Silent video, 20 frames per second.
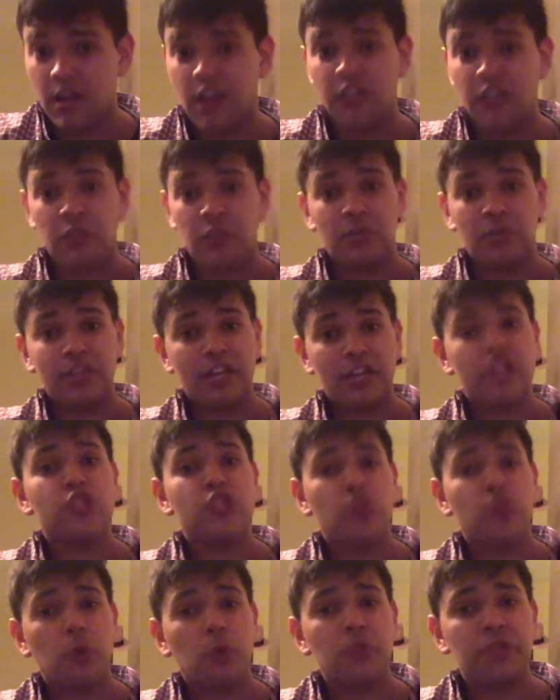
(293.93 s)
the one that I
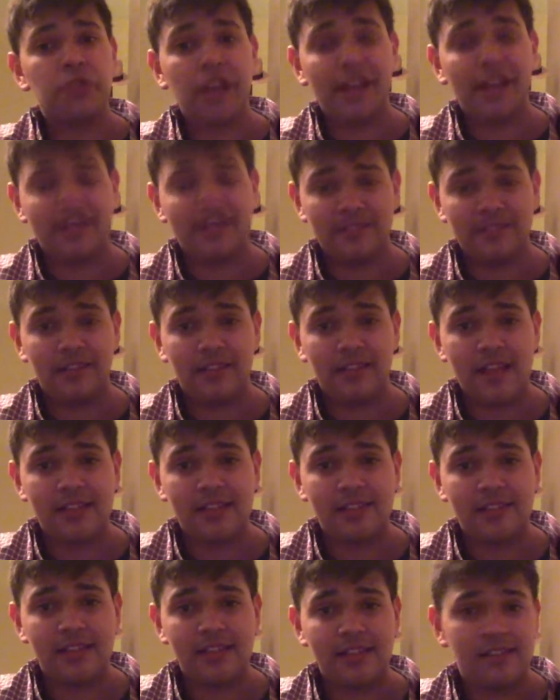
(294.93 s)
showed you guys in the
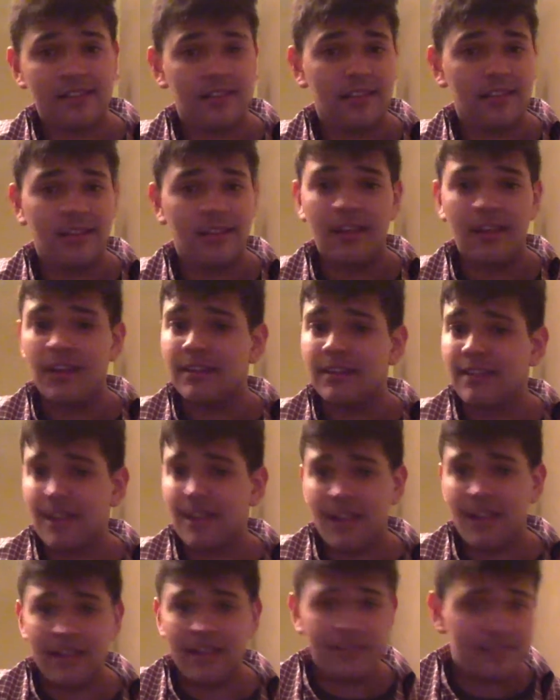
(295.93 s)
last lesson, that
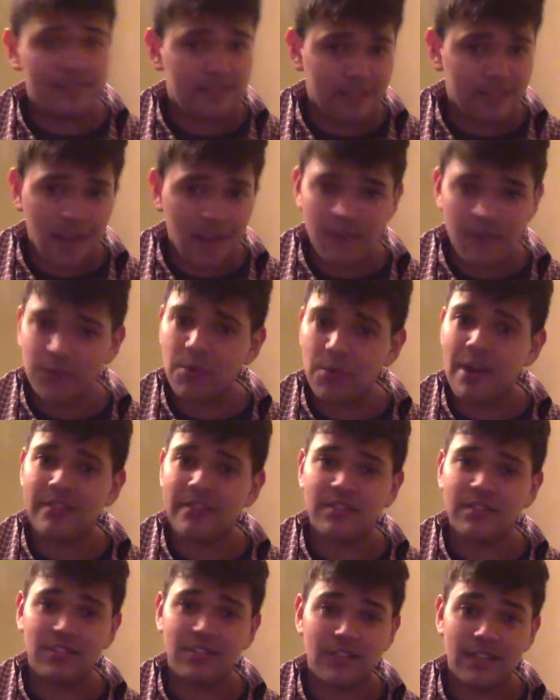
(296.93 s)
has several
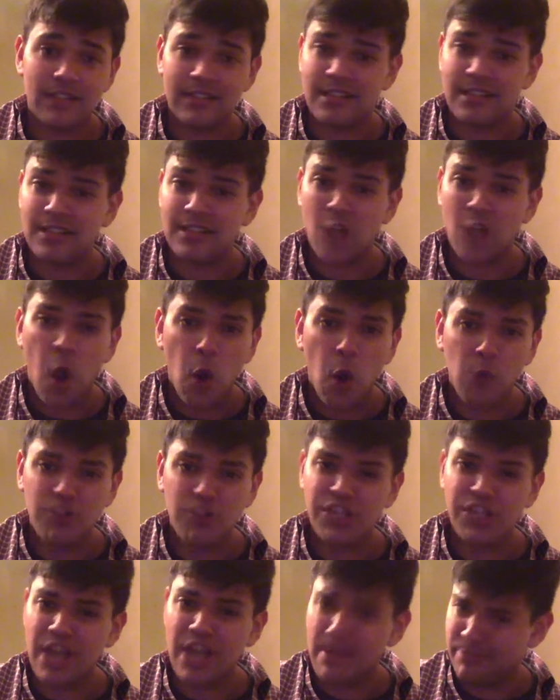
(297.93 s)
exercises. It has an whole
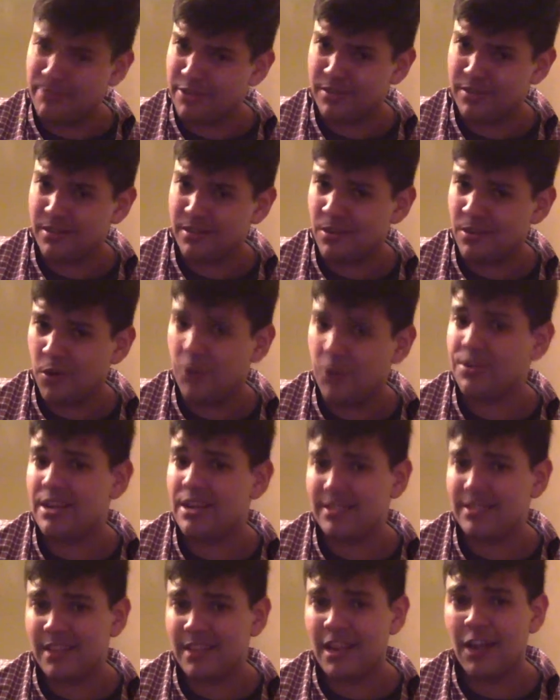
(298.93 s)
chapter on
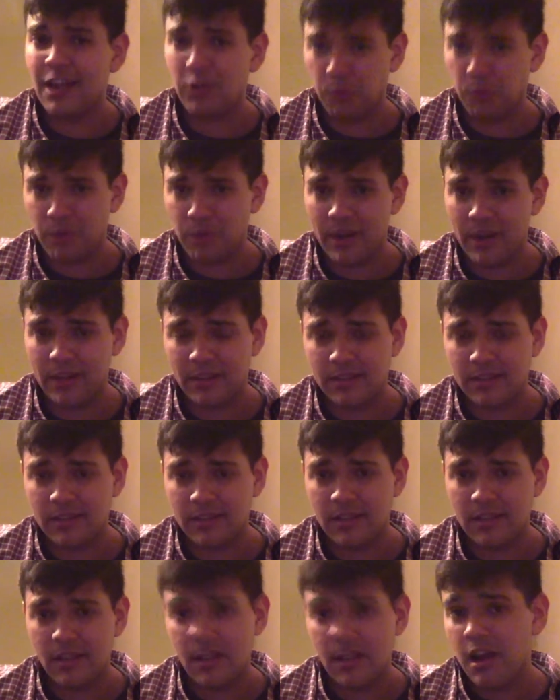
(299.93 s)
rasqueado practice.
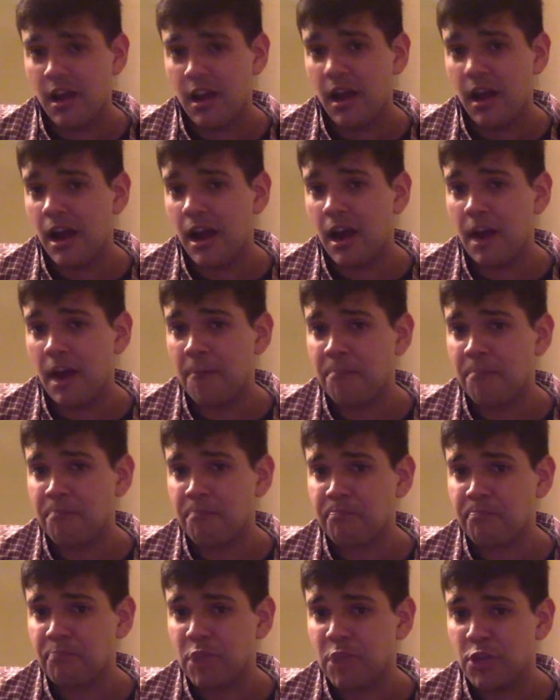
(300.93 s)

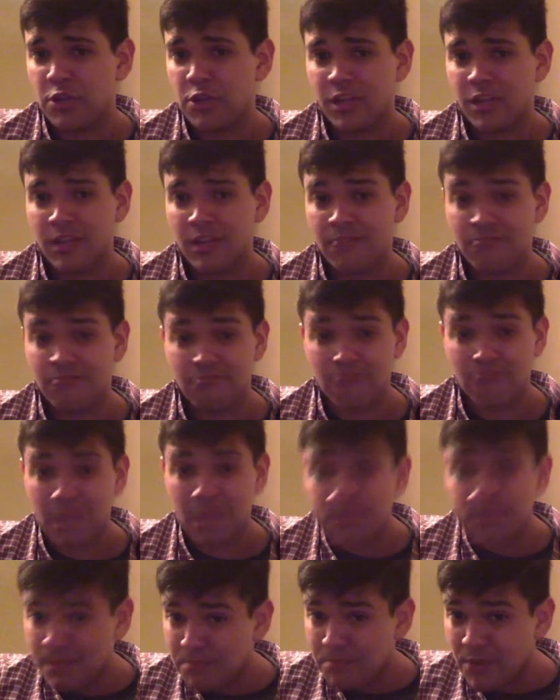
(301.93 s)
You can
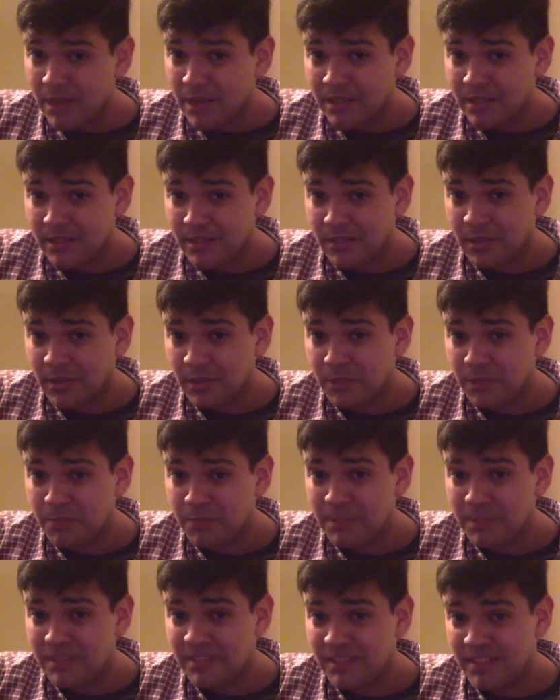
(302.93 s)
maybe practice some other
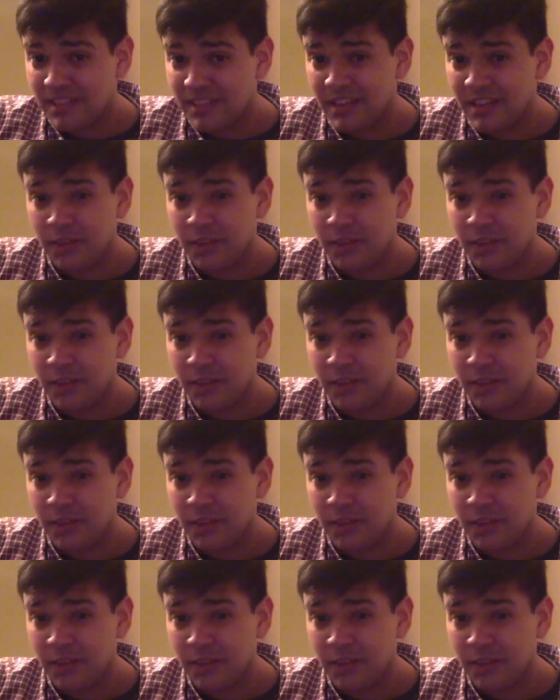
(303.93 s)
pieces that